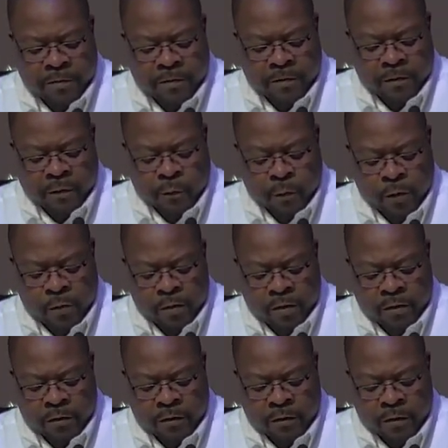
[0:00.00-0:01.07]
as well as
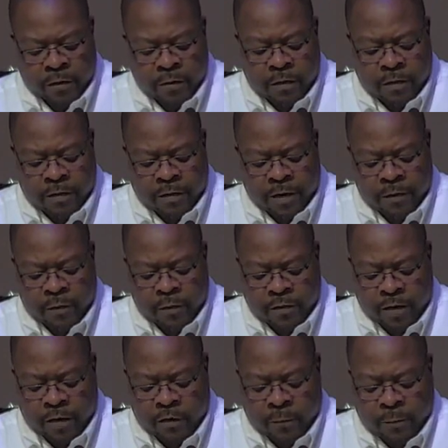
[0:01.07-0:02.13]
the day-to-day
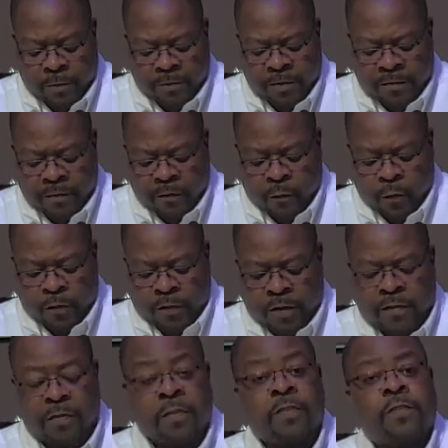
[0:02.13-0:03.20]
experiences within
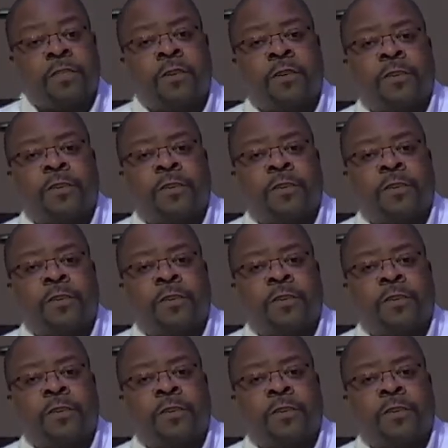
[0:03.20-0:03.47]
this church.